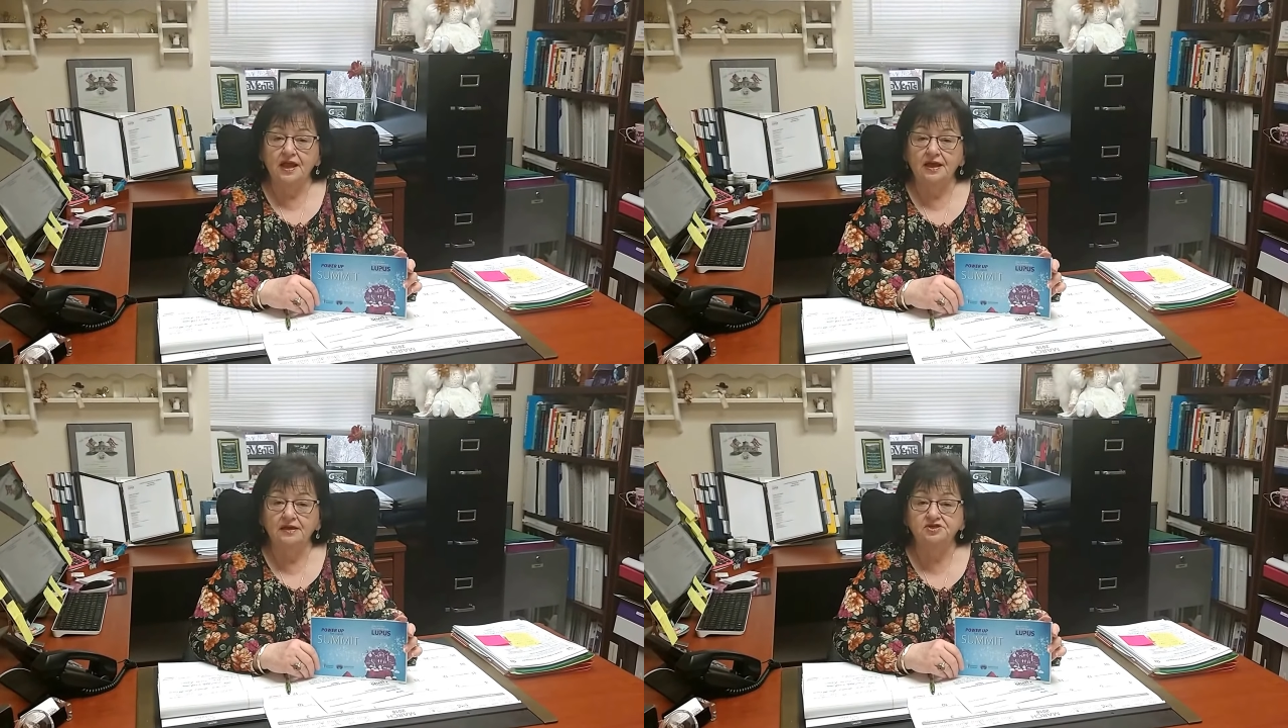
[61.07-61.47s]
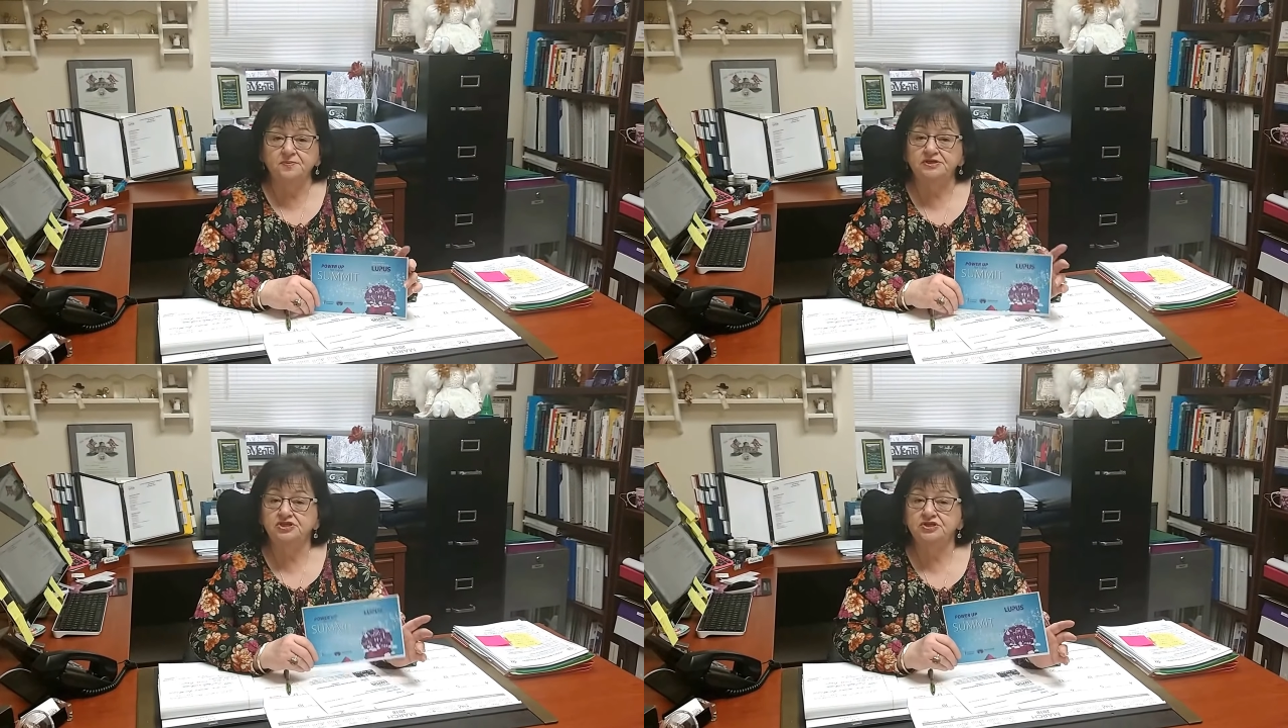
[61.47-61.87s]
And
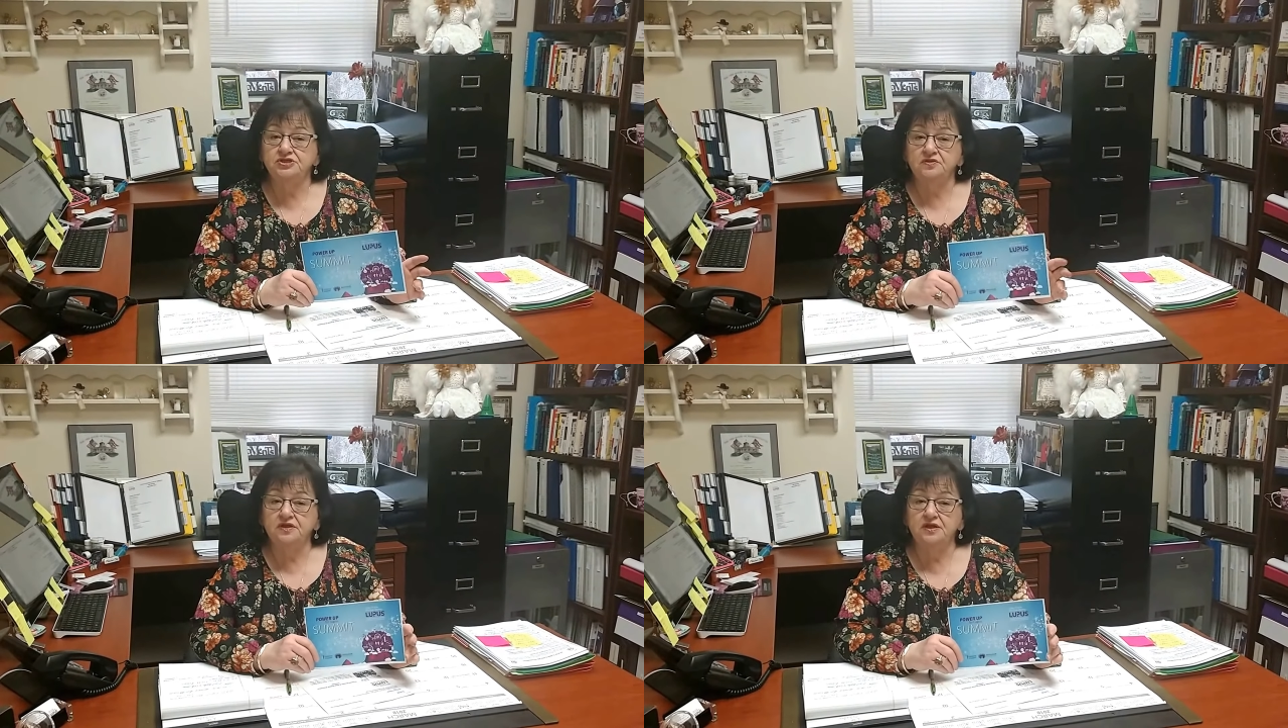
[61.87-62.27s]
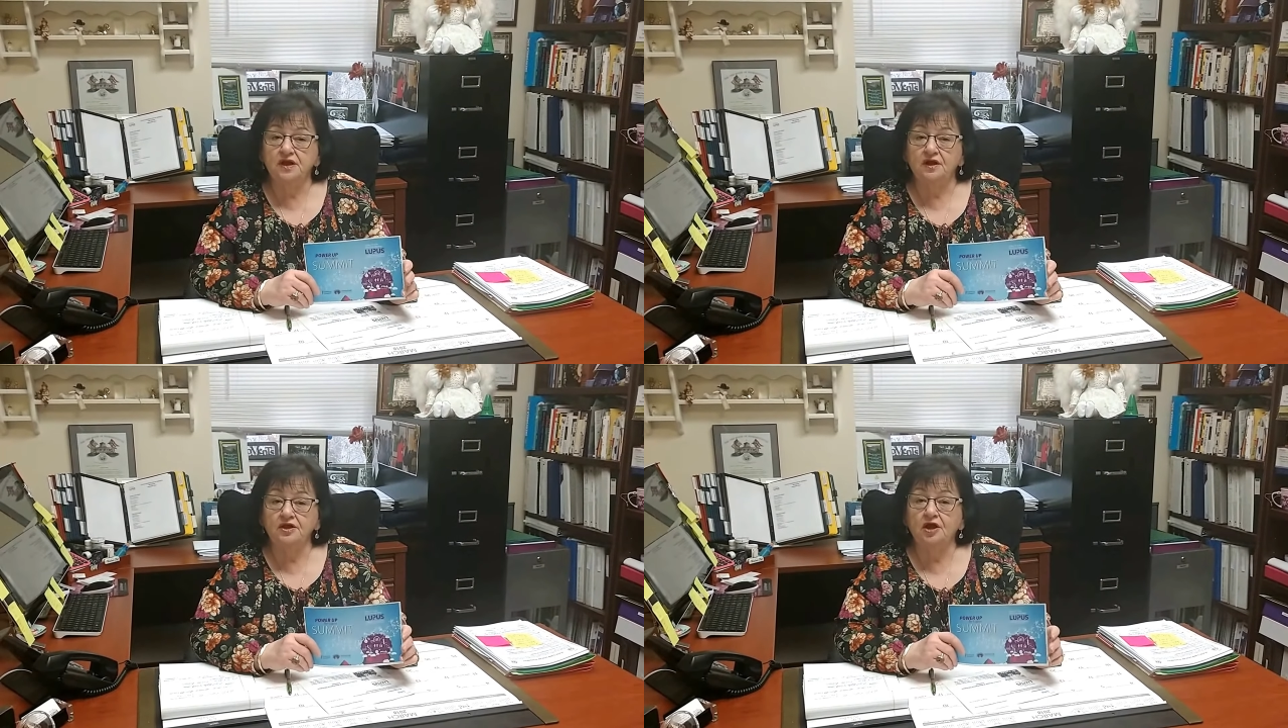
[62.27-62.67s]
especially to the
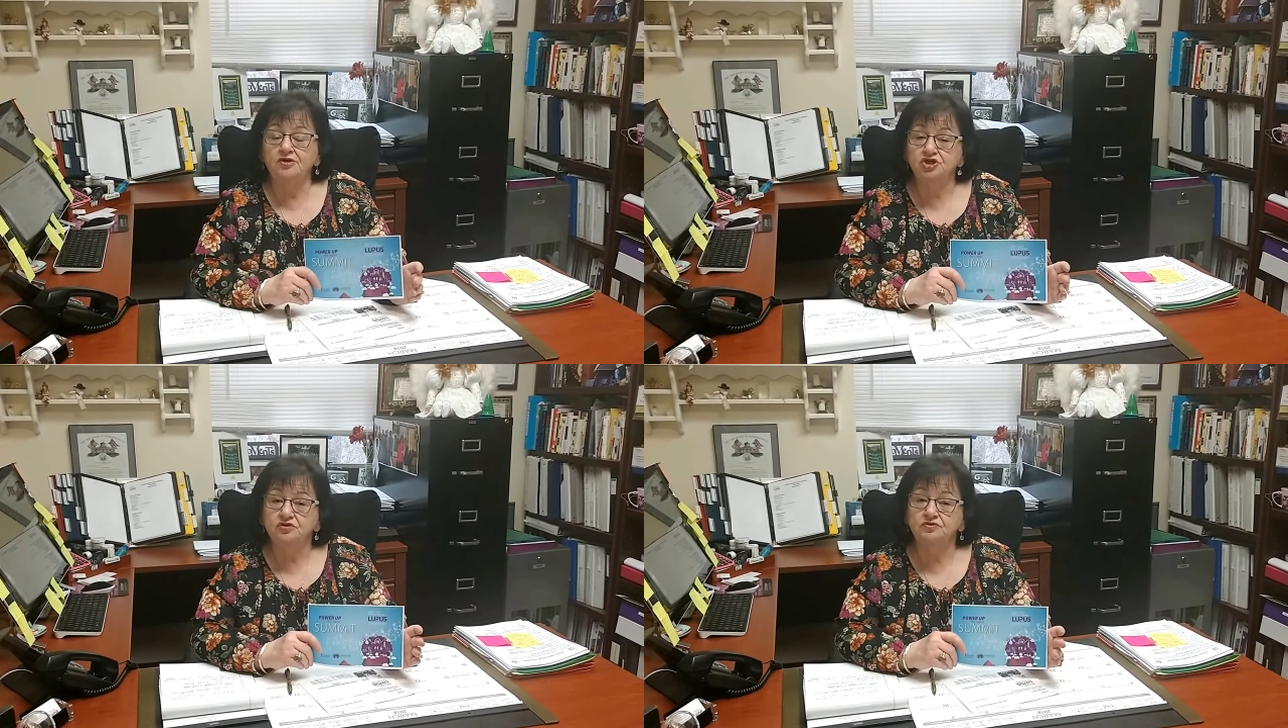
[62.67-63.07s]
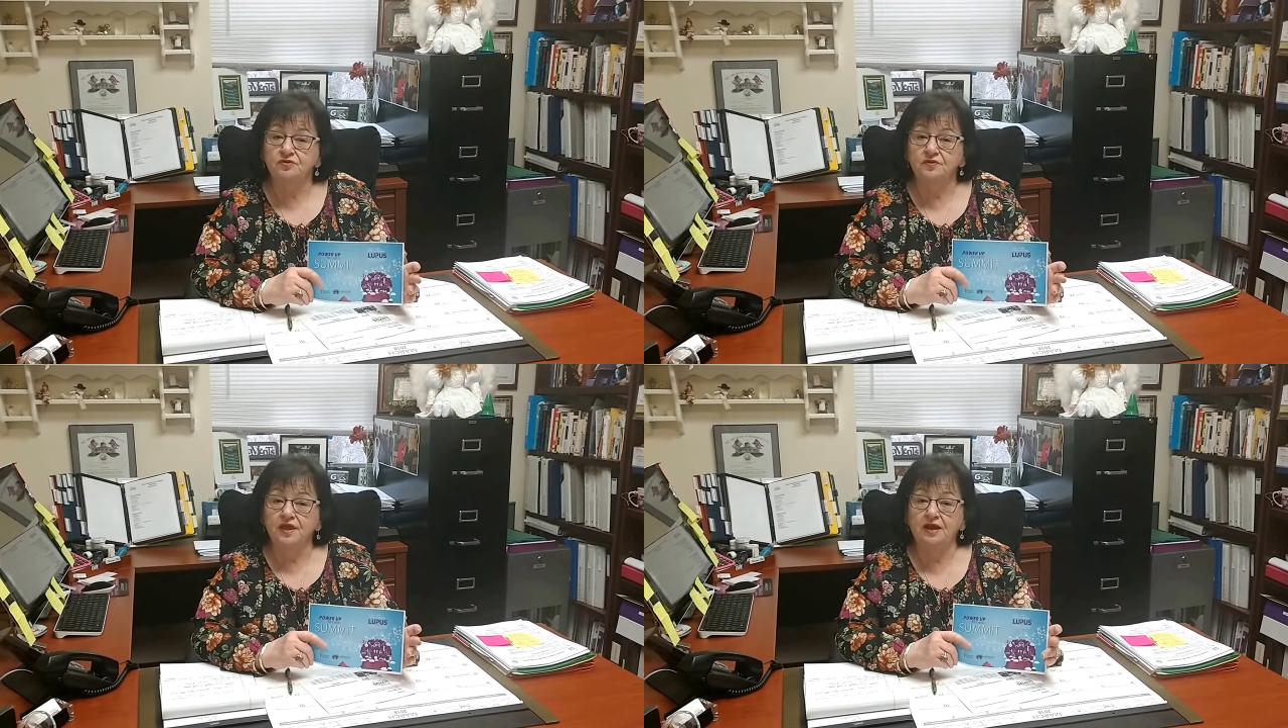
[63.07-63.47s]
young
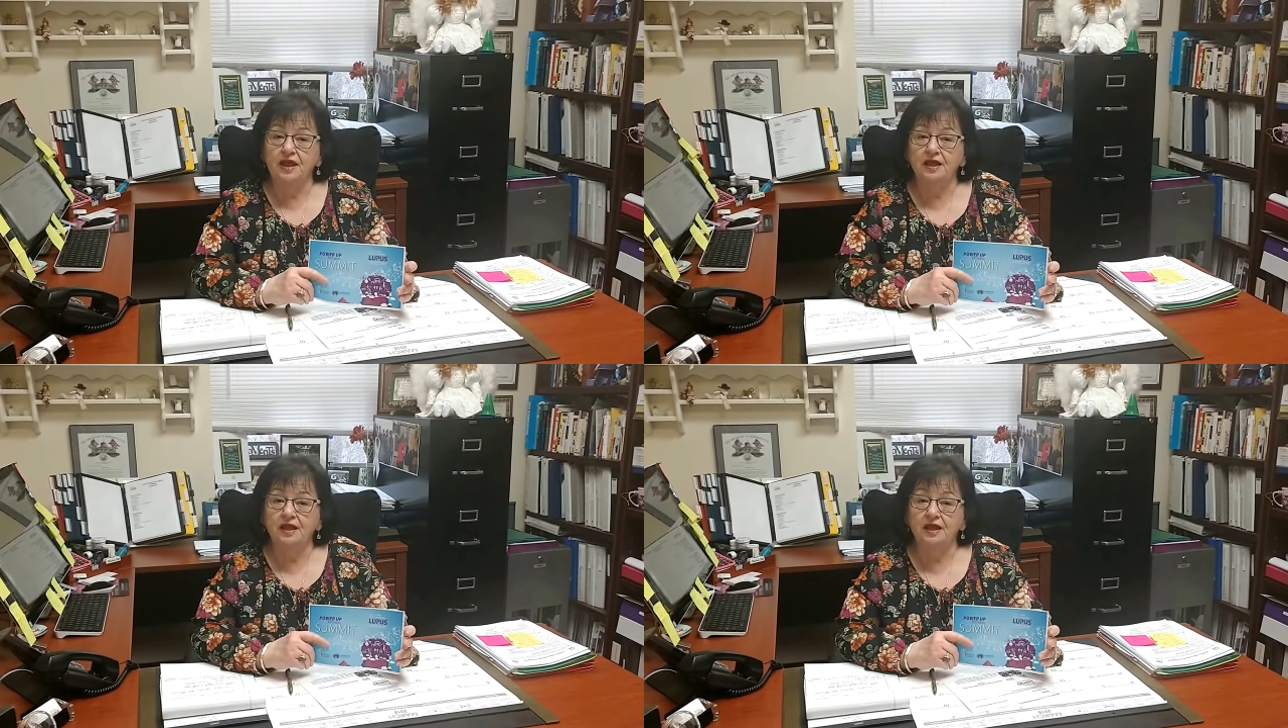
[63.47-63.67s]
children that